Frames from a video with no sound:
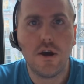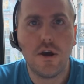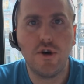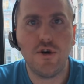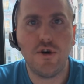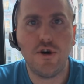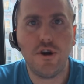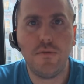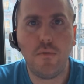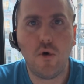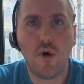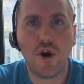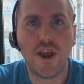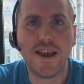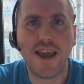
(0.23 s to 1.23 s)
Good
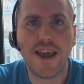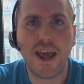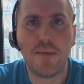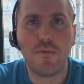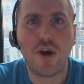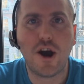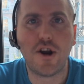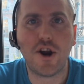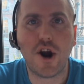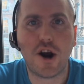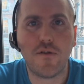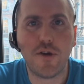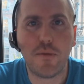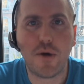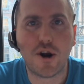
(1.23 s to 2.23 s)
morning, campground and
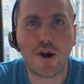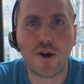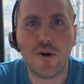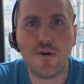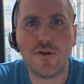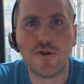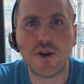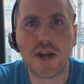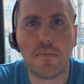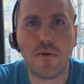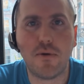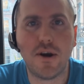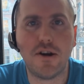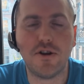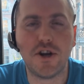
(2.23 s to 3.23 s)
RV park owners,
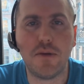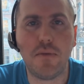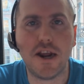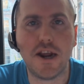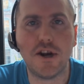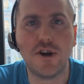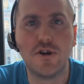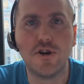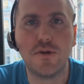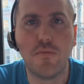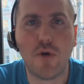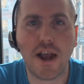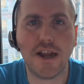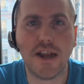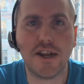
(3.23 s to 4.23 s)
operators, and managers.
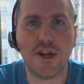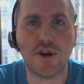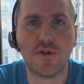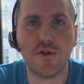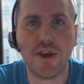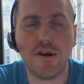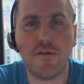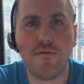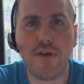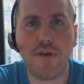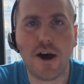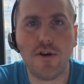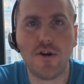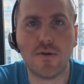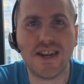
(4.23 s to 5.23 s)
Brian Searle here,
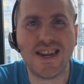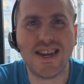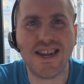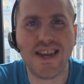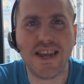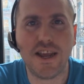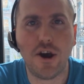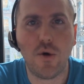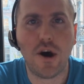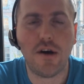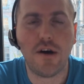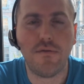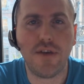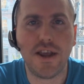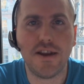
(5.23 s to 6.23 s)
founder and CEO
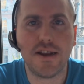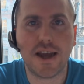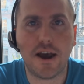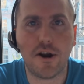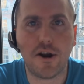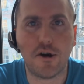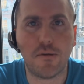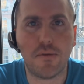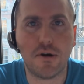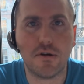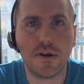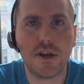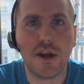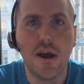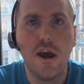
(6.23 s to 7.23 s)
of Insider
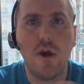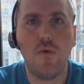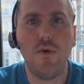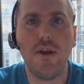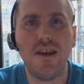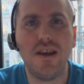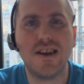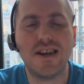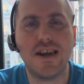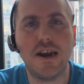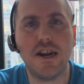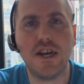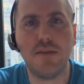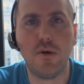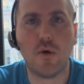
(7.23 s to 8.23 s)
Perks. Really
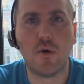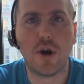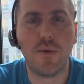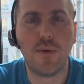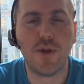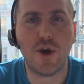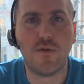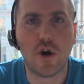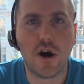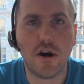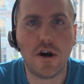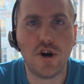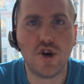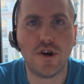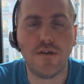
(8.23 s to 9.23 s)
excited to be working with over
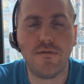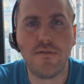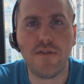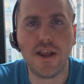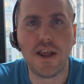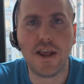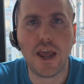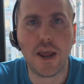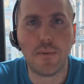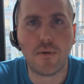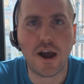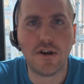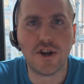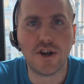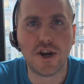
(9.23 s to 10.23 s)
150
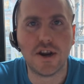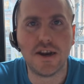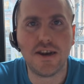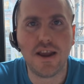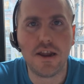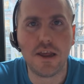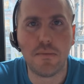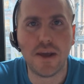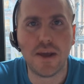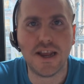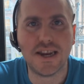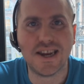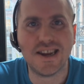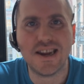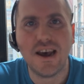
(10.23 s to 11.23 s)
campgrounds on a daily
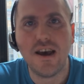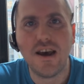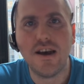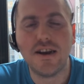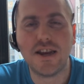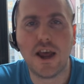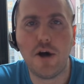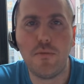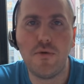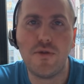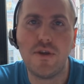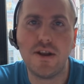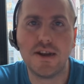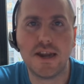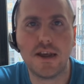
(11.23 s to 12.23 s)
basis to help with
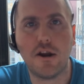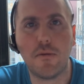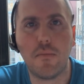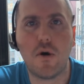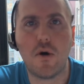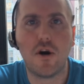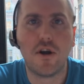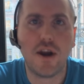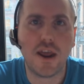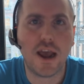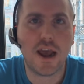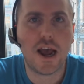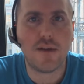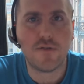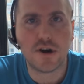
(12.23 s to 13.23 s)
things like their marketing,
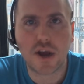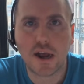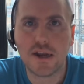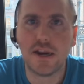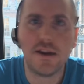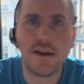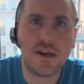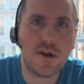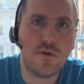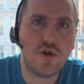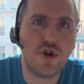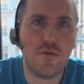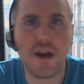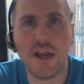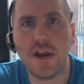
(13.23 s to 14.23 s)
advertising,
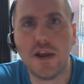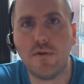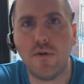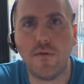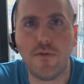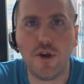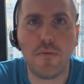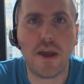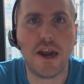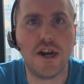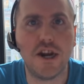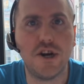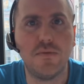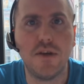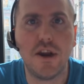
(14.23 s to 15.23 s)
social media, review
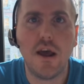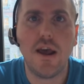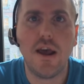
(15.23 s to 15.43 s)
management,